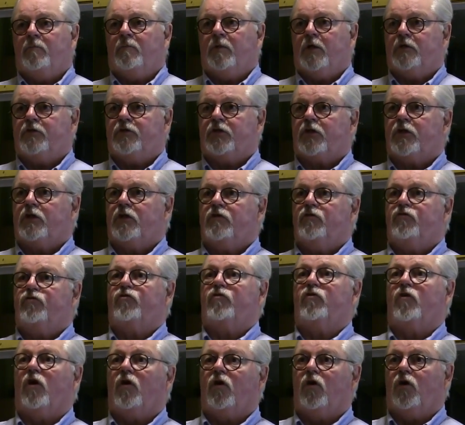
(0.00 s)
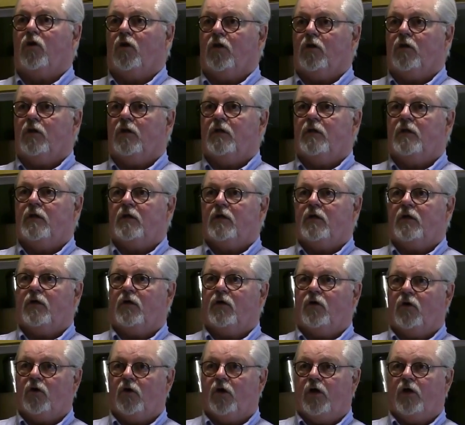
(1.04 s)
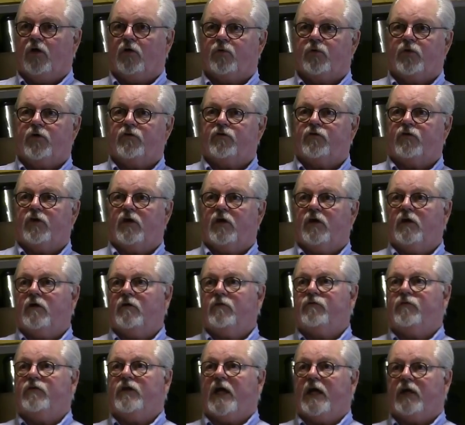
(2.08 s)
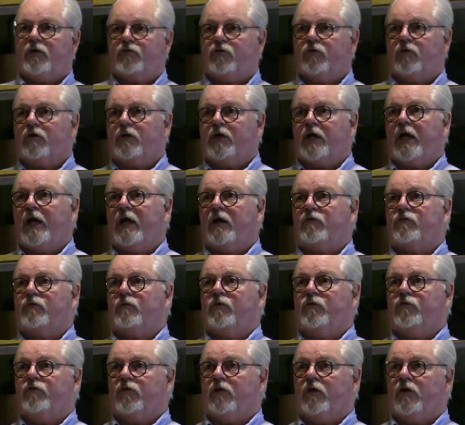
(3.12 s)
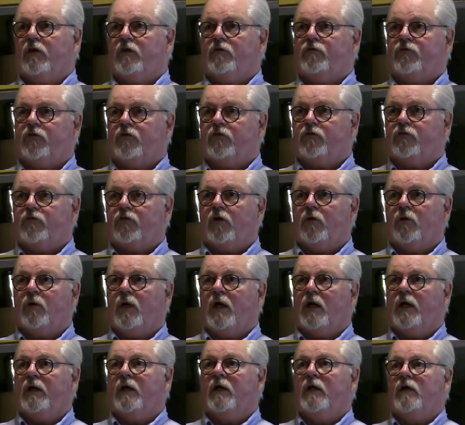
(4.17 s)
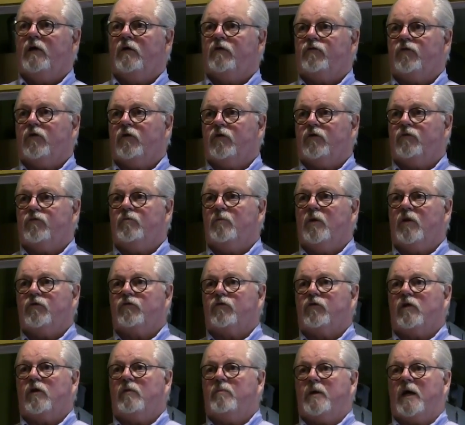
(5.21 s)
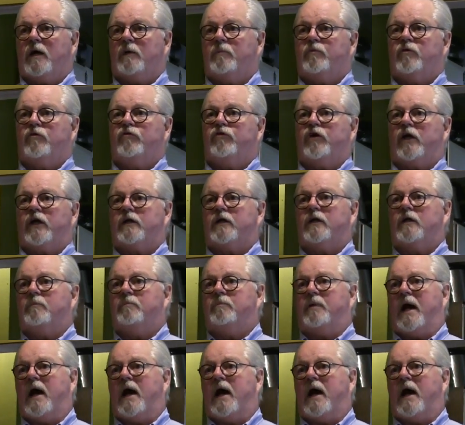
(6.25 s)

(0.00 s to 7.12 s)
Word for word: but to control uh, oil reserves, natural gas reserves, and so on. So it's mostly about projecting